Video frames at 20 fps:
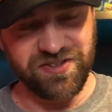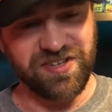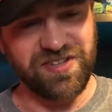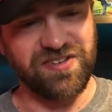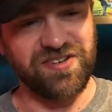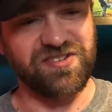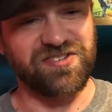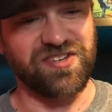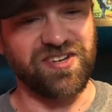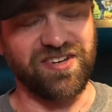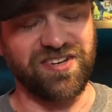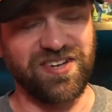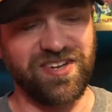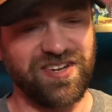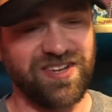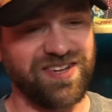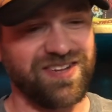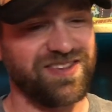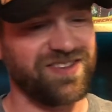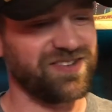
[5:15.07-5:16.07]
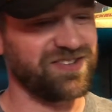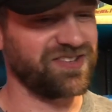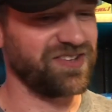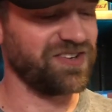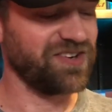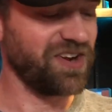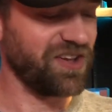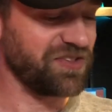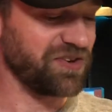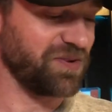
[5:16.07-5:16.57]
Then there's a there's
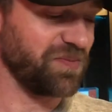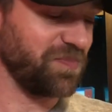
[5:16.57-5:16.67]
another